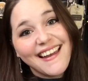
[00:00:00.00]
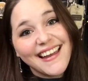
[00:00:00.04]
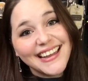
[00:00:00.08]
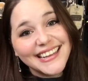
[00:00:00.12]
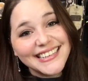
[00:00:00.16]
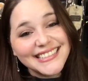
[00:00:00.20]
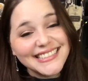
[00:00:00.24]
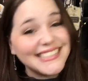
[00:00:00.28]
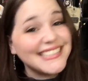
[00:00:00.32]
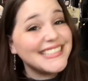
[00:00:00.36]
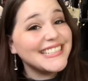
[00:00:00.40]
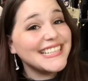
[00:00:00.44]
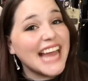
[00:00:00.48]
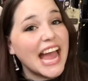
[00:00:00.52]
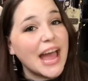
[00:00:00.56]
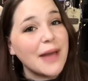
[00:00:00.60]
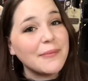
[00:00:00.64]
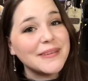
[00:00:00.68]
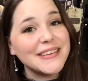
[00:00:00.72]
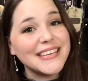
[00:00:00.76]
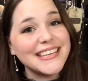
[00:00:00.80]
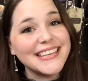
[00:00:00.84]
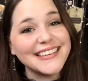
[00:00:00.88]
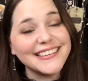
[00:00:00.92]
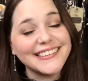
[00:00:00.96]
guys,
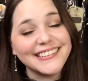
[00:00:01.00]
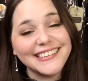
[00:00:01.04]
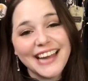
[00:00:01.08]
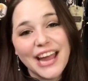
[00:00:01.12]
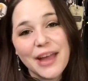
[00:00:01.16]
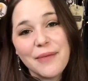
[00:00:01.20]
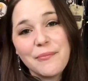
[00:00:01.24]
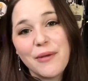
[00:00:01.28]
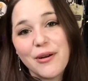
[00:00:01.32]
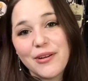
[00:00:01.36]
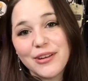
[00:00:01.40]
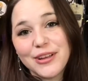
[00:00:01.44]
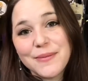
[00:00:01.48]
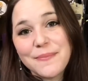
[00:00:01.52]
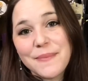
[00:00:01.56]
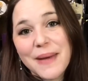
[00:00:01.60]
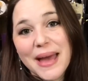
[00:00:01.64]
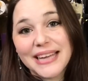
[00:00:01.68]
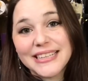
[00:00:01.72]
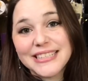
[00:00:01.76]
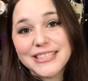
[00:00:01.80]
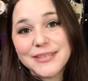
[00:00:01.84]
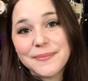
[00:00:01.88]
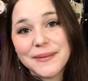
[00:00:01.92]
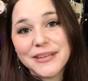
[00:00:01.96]
Tabby here, and welcome
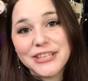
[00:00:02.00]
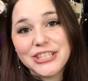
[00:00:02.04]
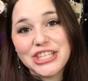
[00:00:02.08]
back to my